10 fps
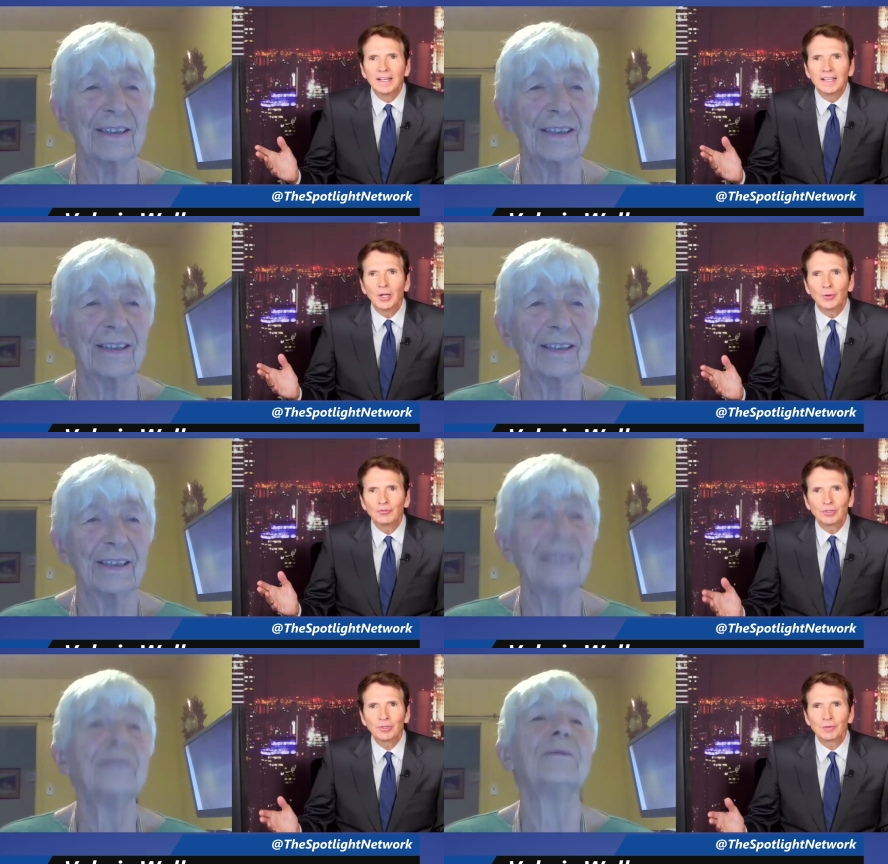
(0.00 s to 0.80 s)
Speaker 1: You know,
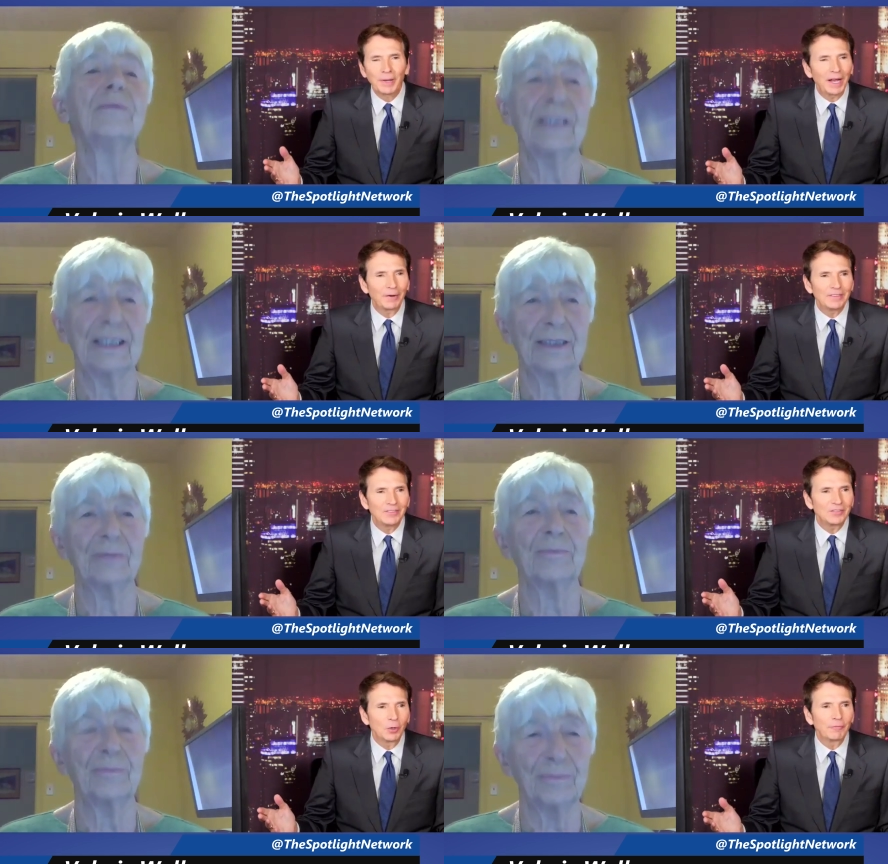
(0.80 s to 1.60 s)
children,
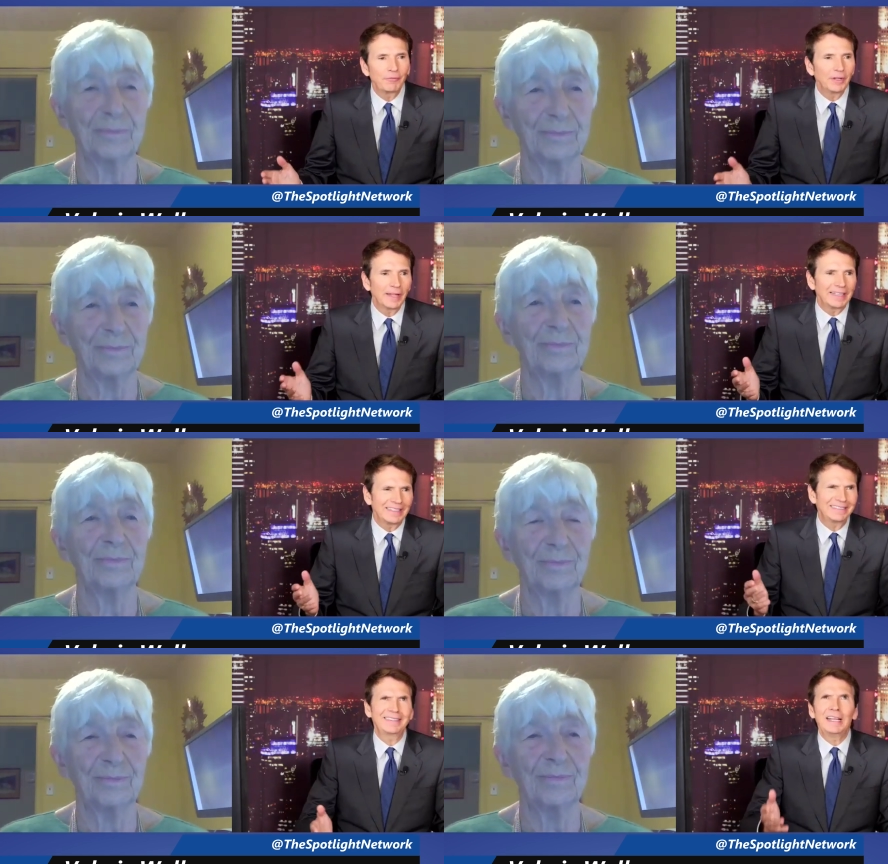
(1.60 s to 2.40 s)
parents don't feel like
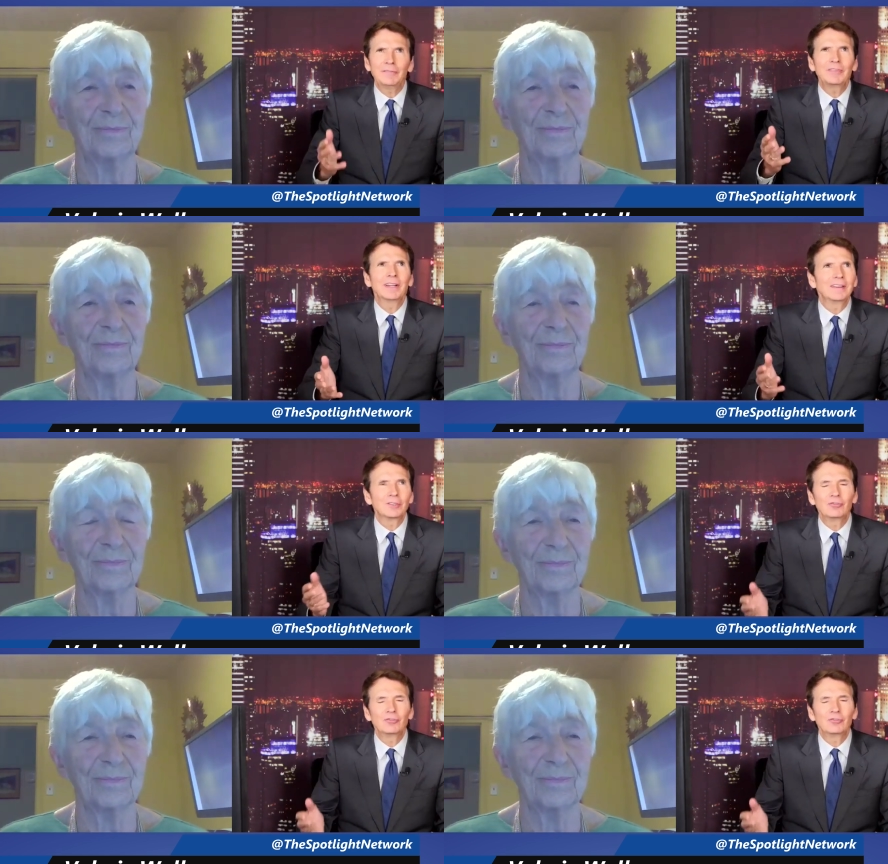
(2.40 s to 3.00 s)
it's safe to let their